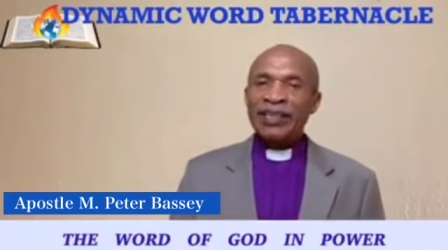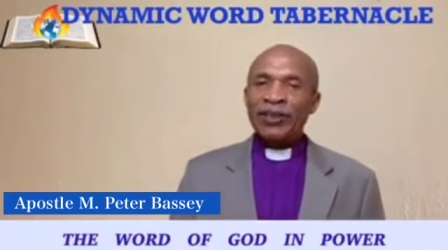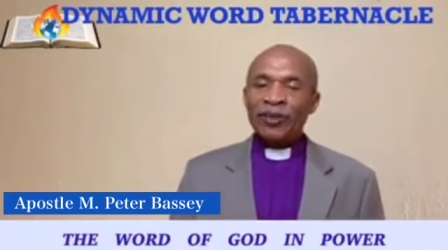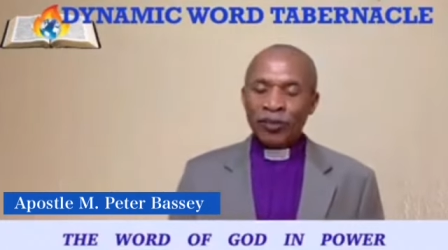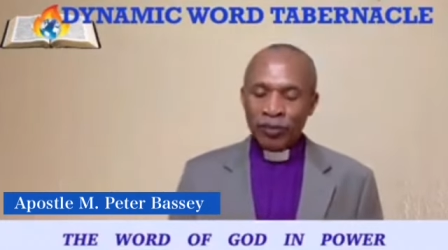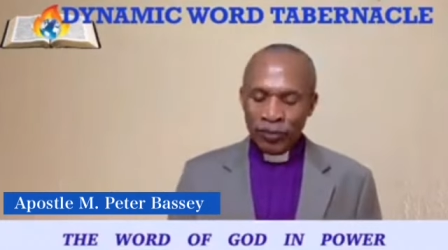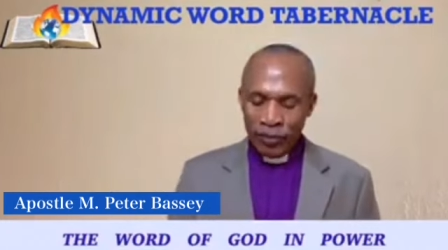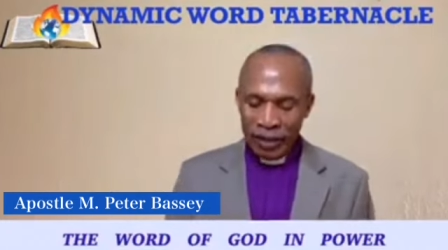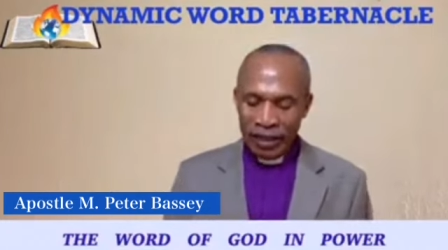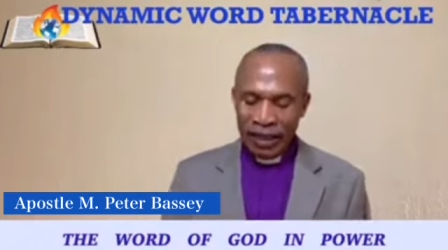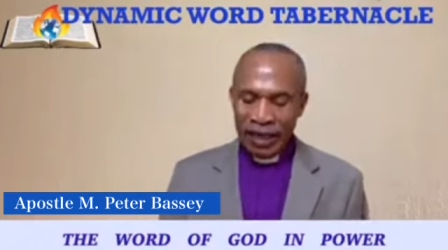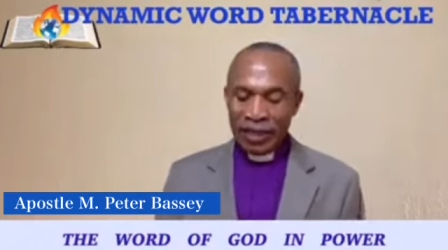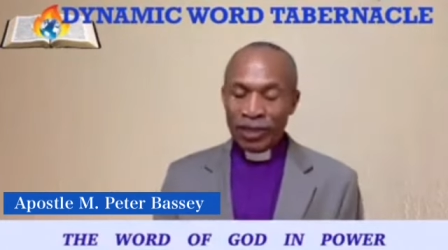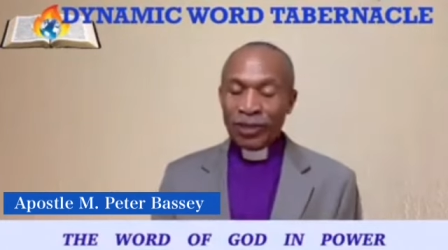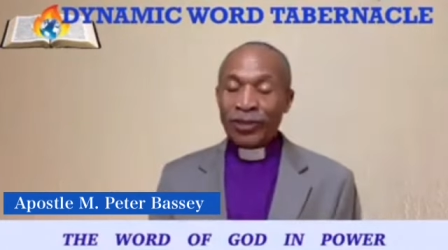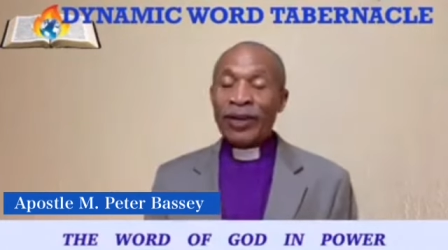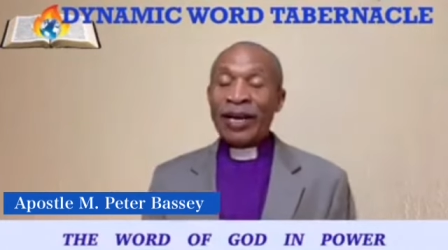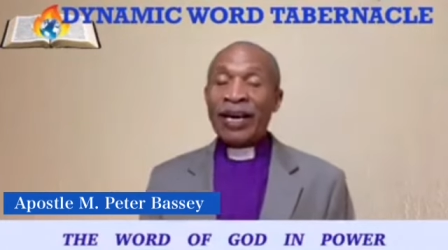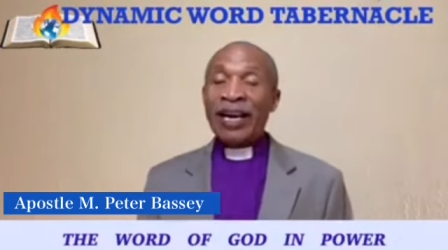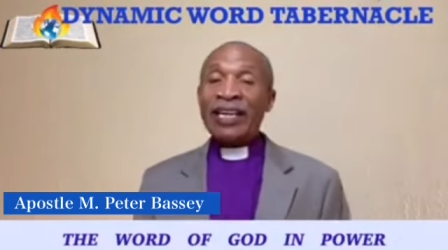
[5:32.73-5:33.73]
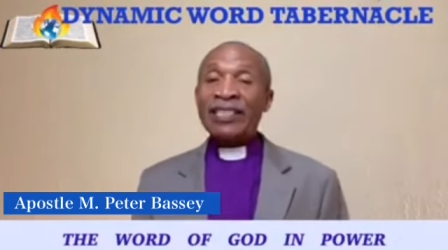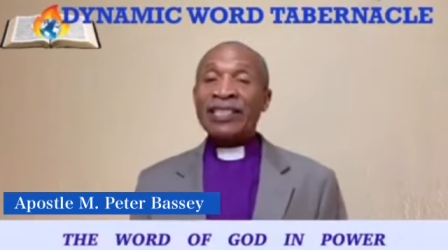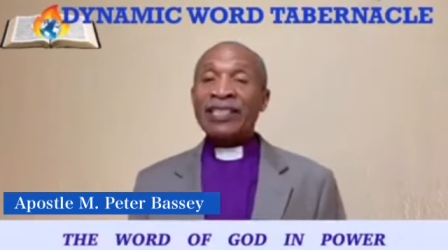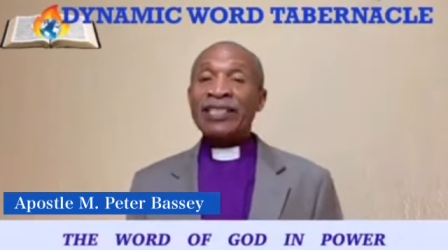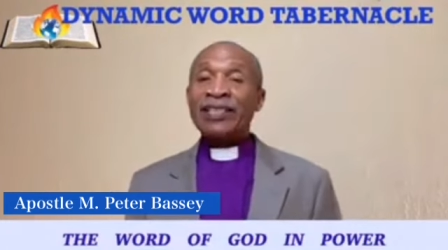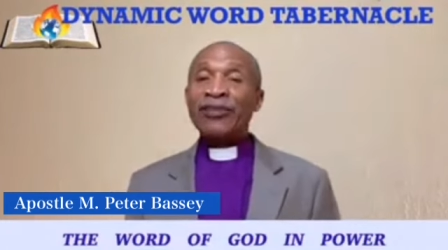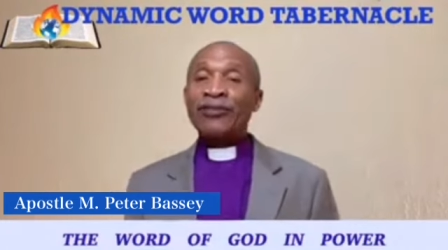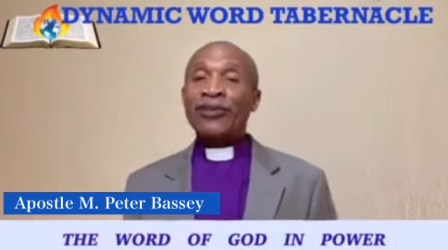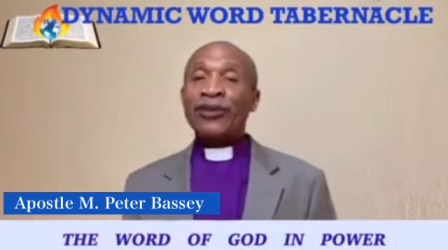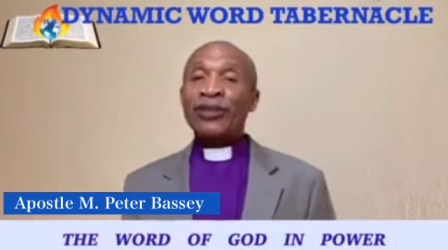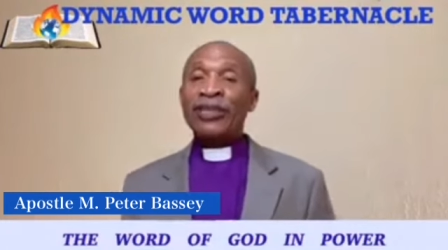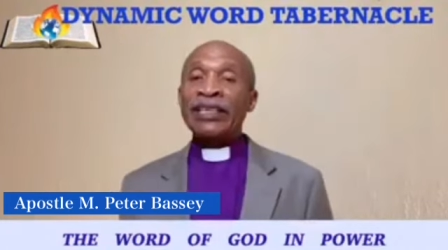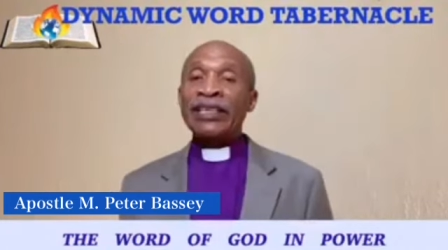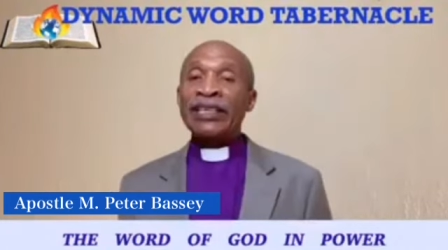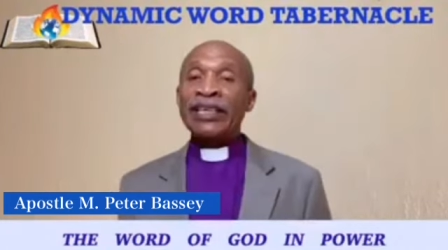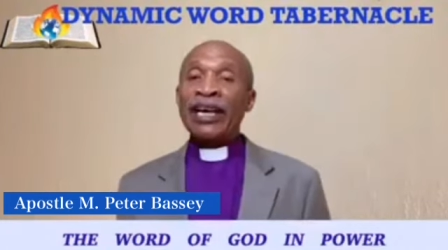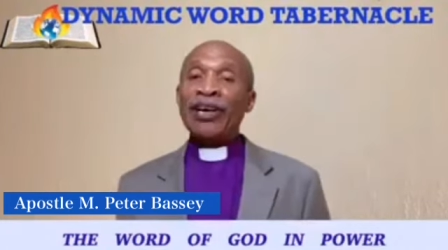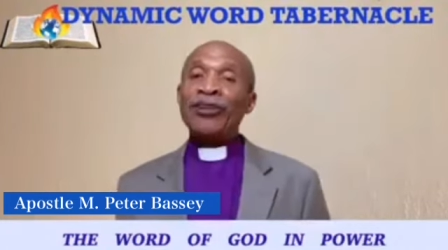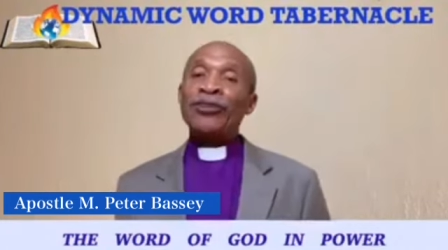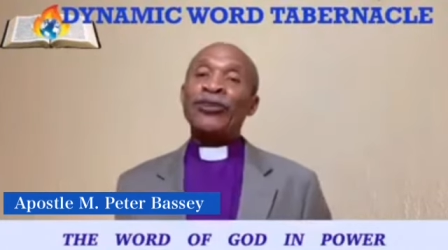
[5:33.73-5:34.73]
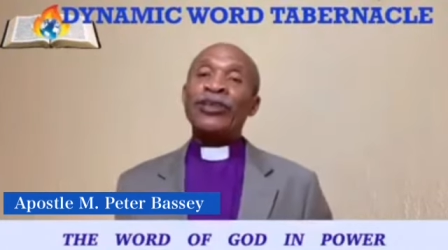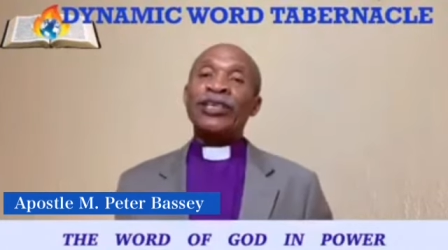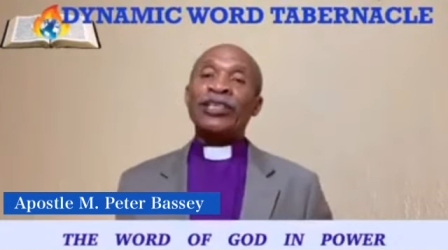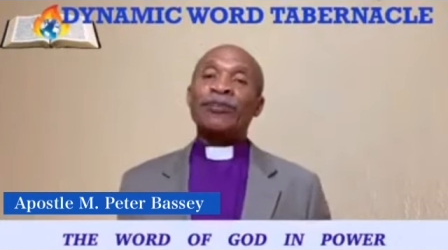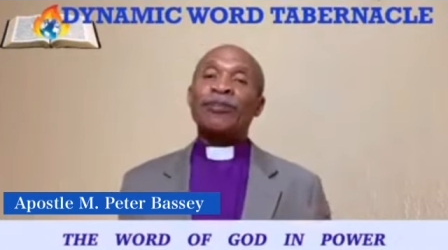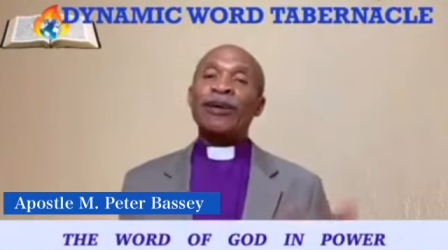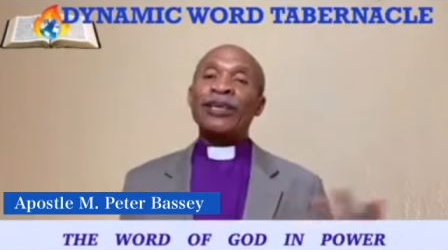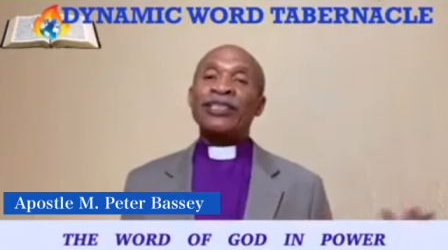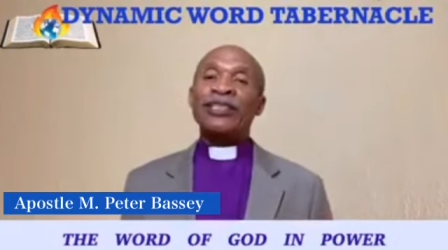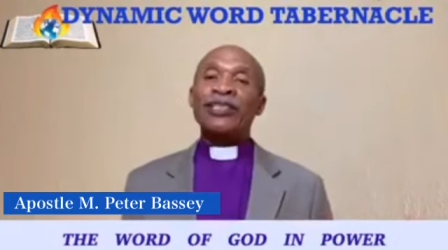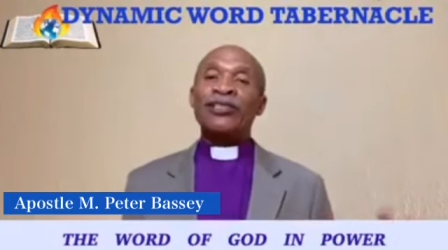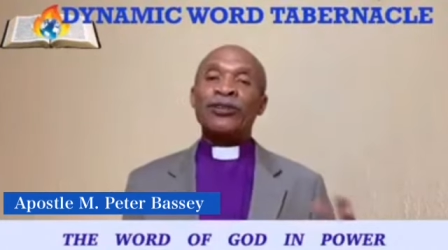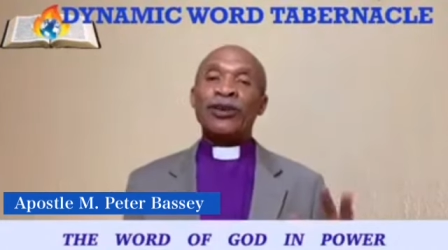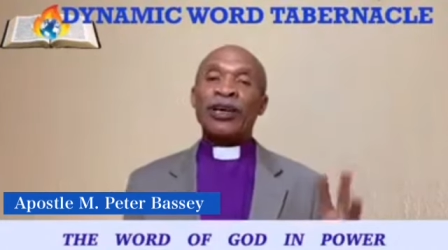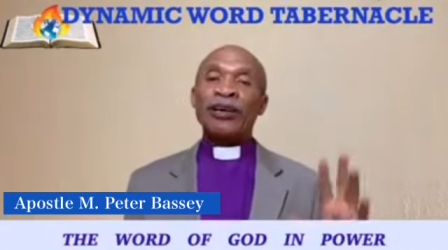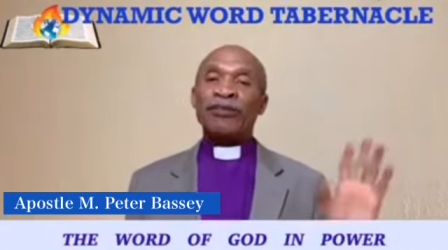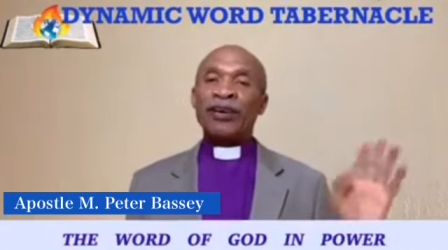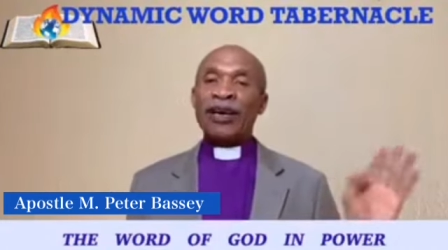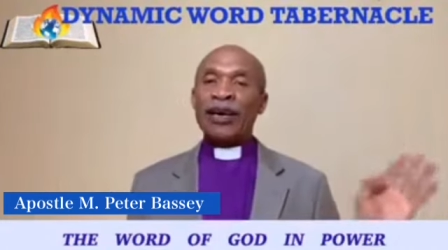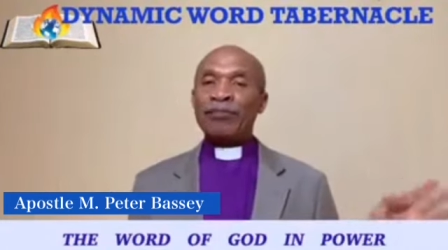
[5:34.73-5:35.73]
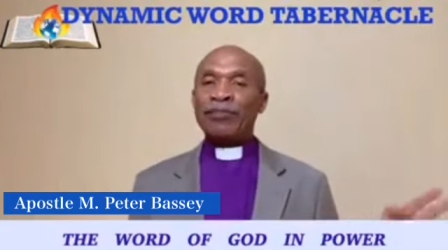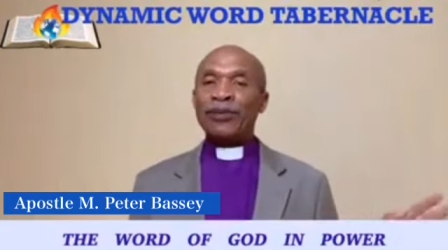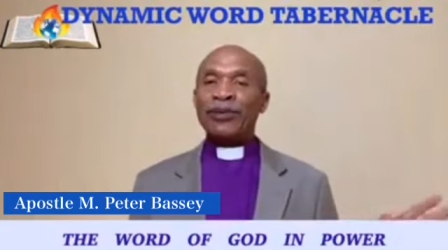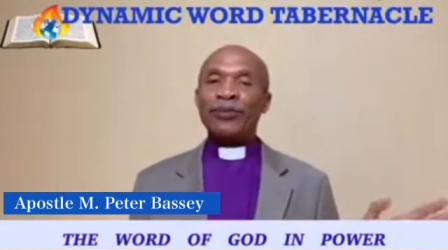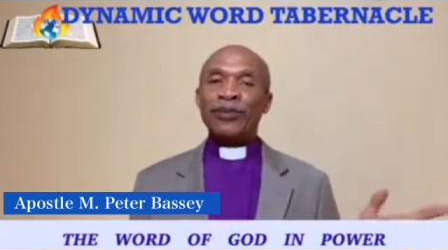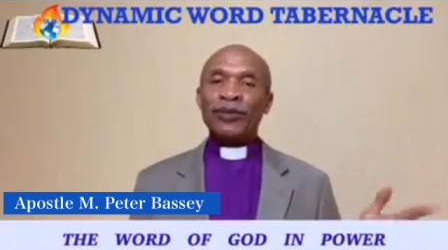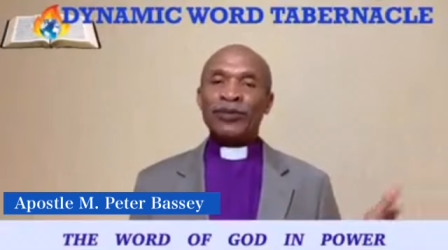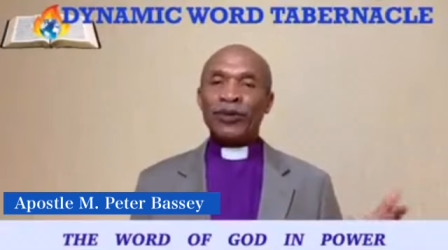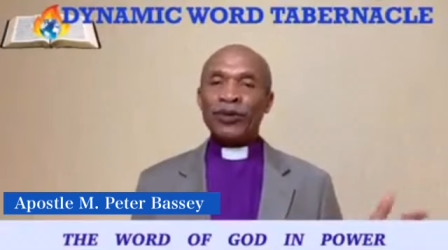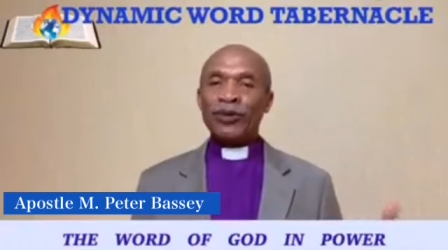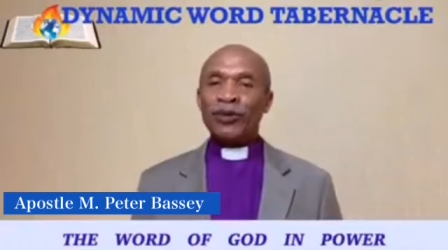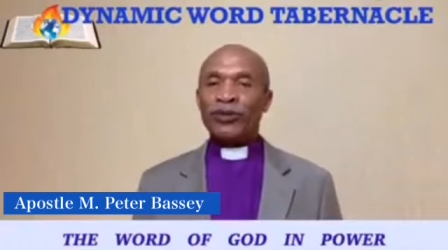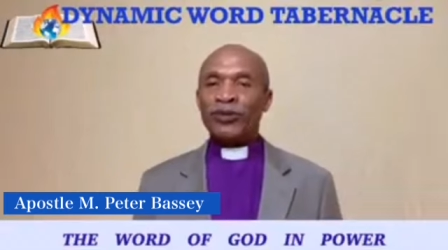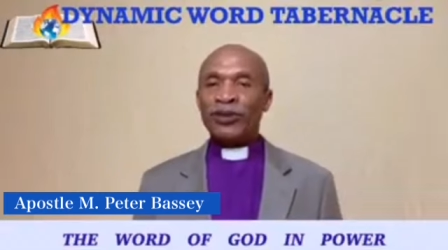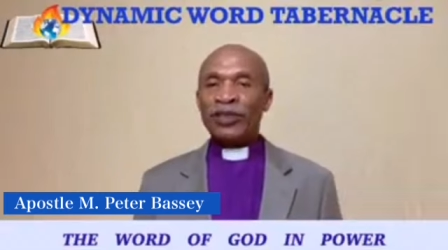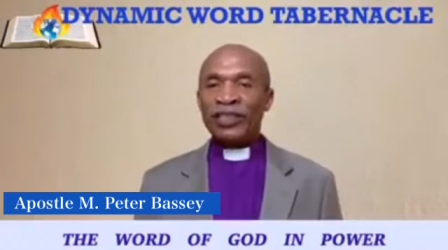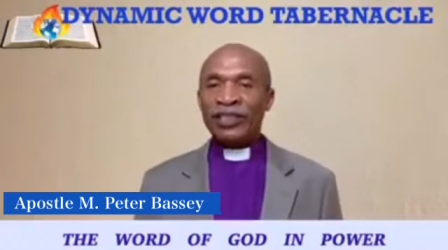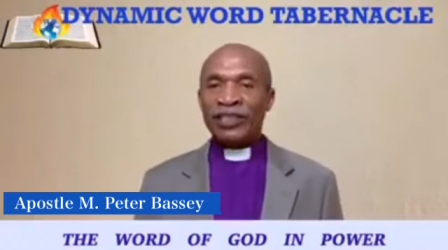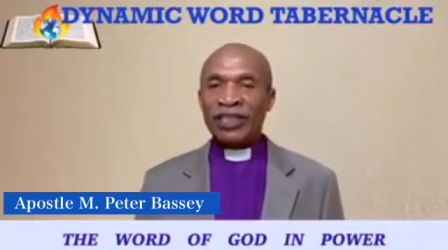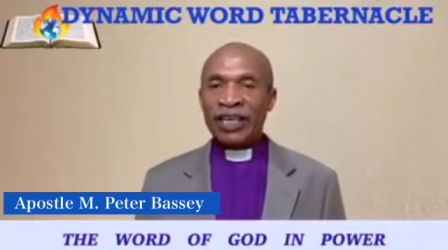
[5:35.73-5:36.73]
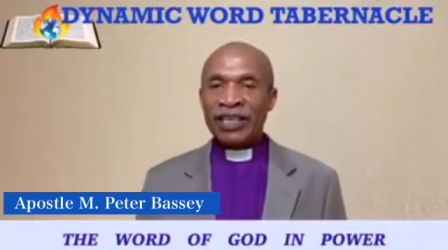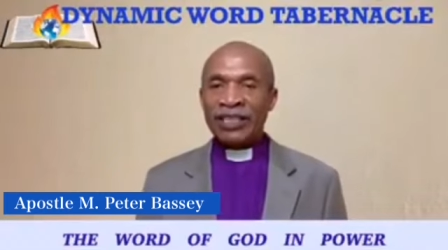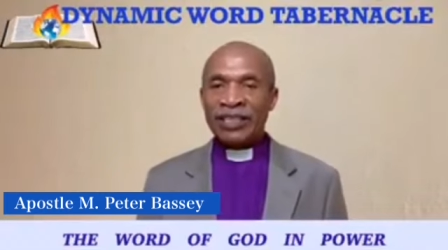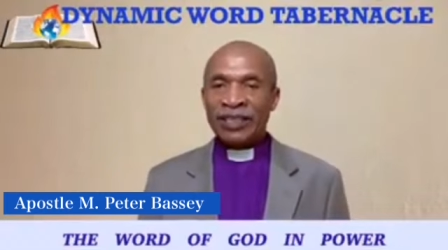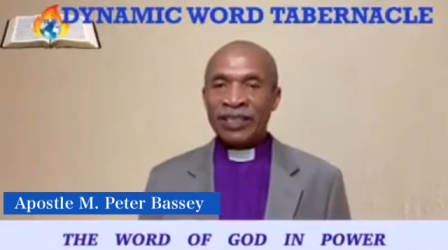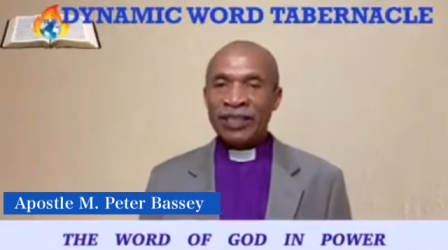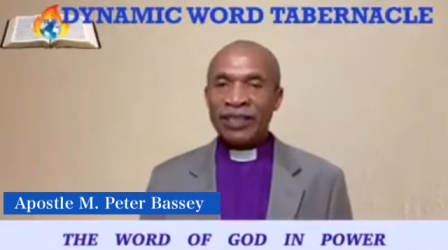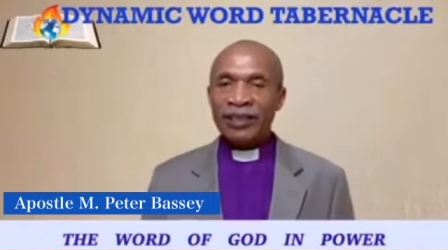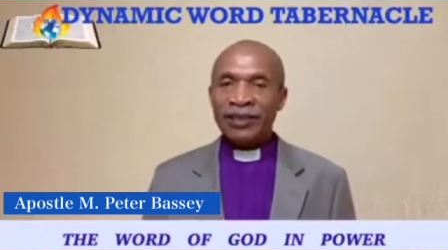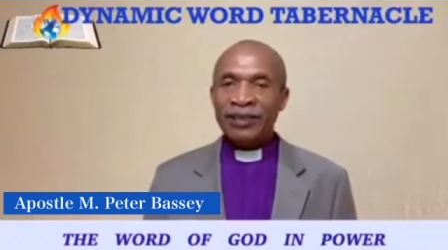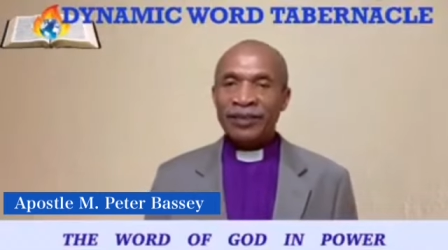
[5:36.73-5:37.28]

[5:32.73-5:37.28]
Whereas you are asking for it now, you expect it to have happened before you finish asking.